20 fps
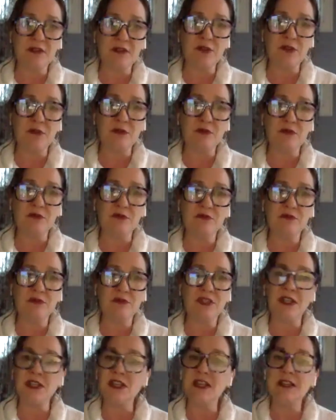to
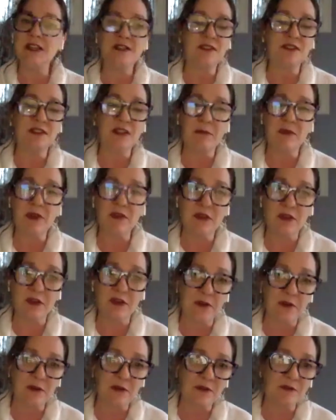dig into some of
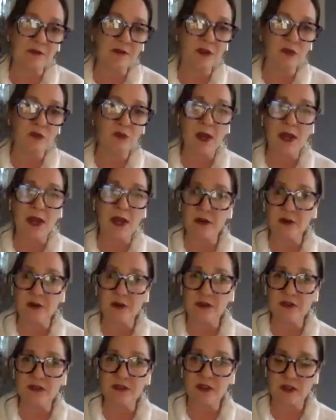the writers?